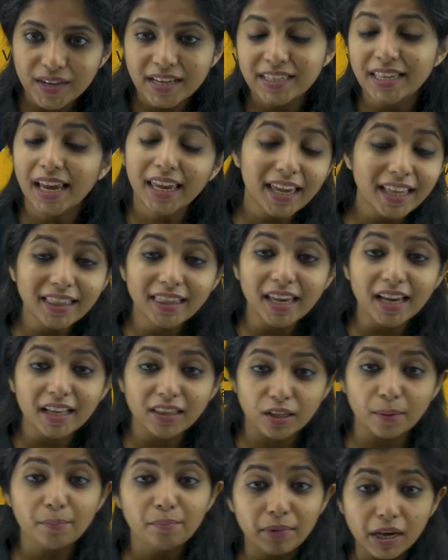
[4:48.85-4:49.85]
Second
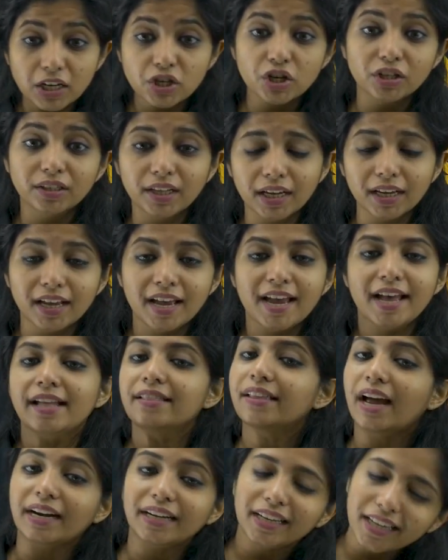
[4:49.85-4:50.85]
thing, the major thing,
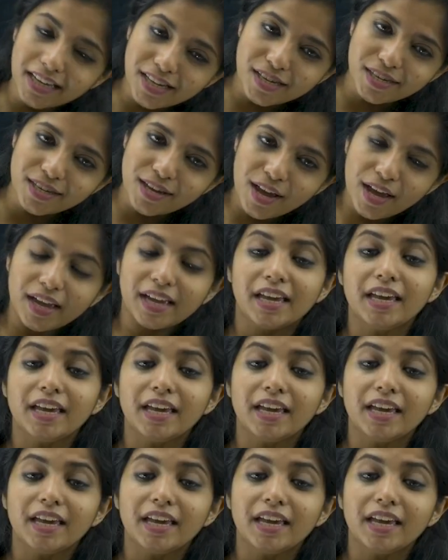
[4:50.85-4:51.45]
that is